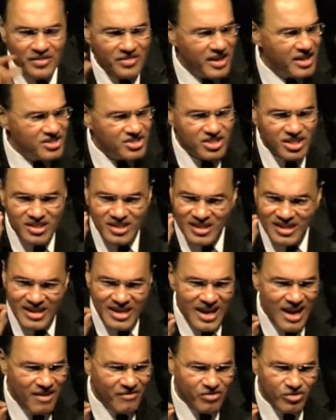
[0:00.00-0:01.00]
they should
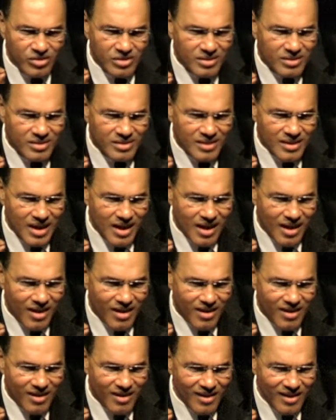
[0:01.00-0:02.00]
never
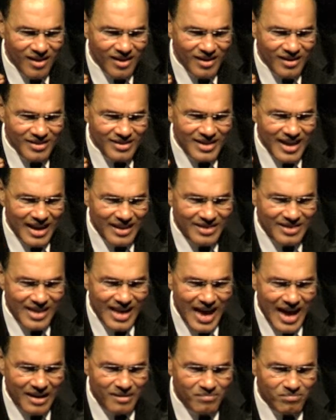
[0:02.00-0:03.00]
think that
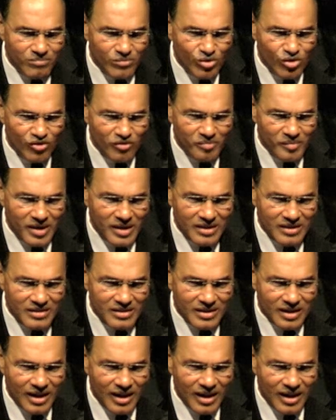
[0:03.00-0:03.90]
that movement,